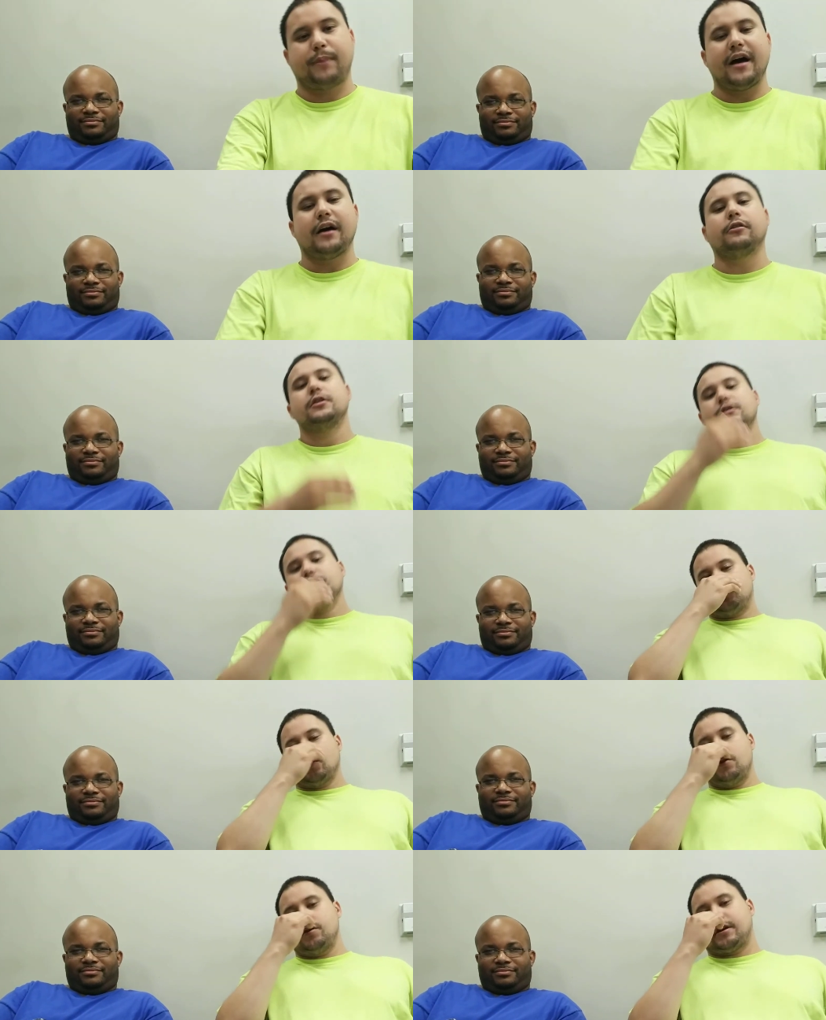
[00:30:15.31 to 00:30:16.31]
Speaker 1: bell
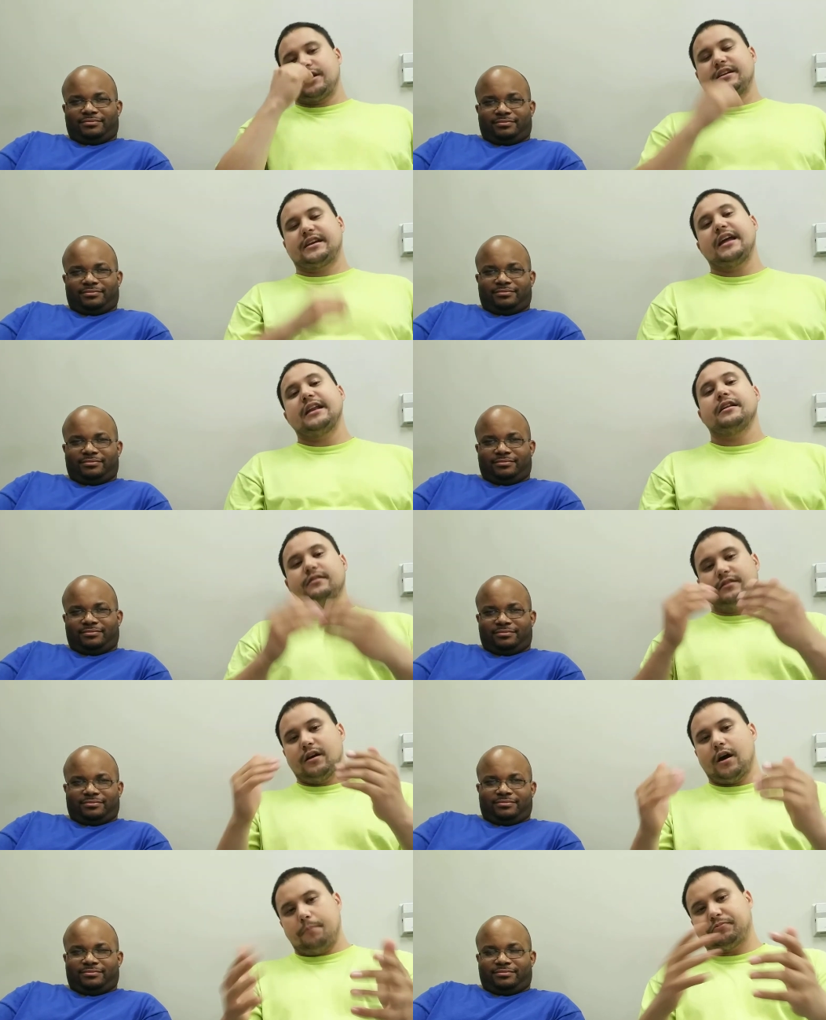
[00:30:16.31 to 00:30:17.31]
so you can get
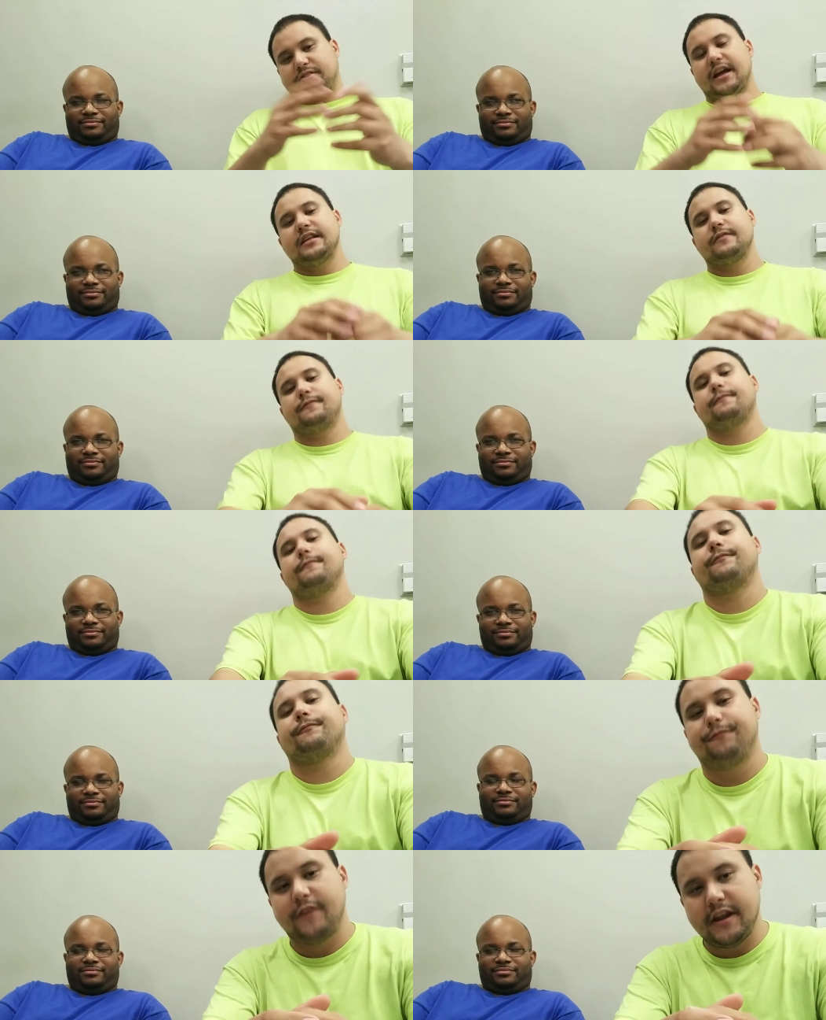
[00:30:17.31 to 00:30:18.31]
the updated
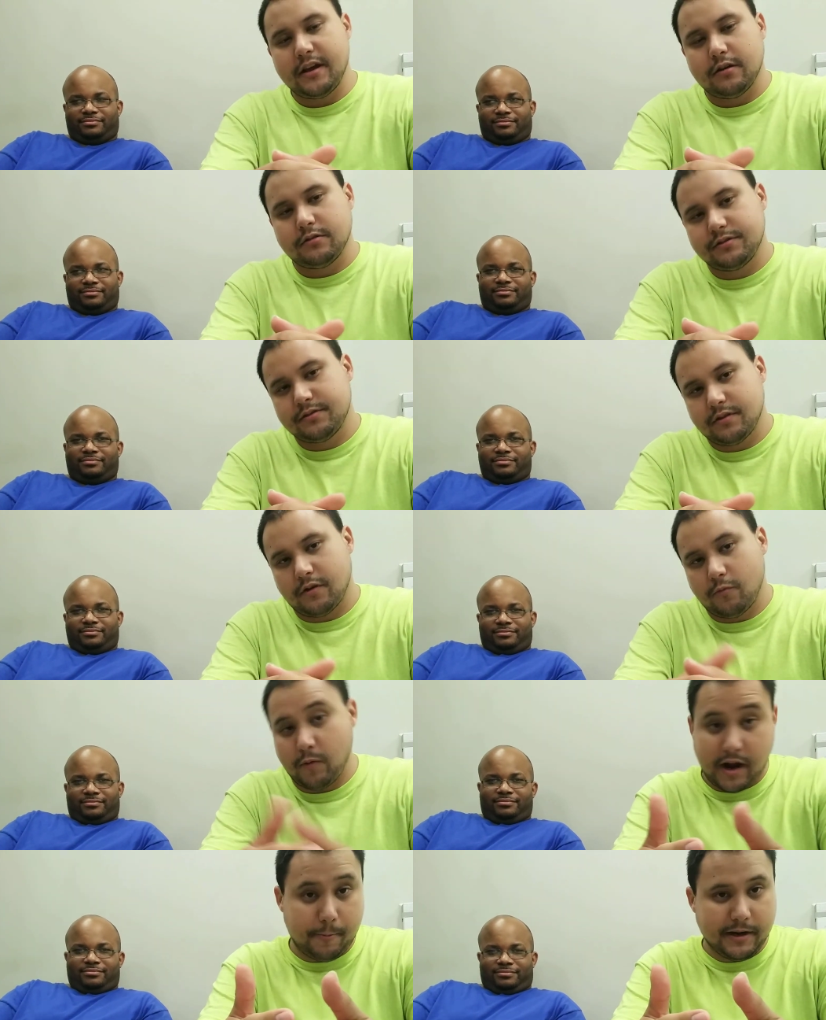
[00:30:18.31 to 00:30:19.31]
videos
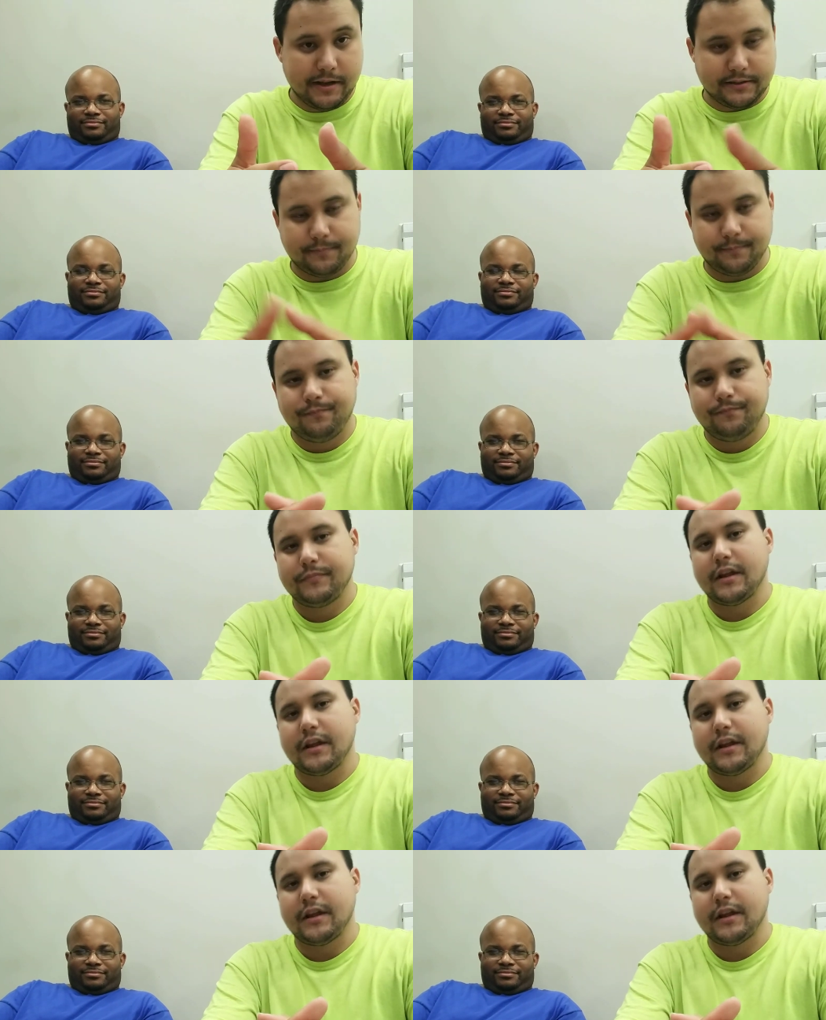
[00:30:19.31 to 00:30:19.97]
when I release them.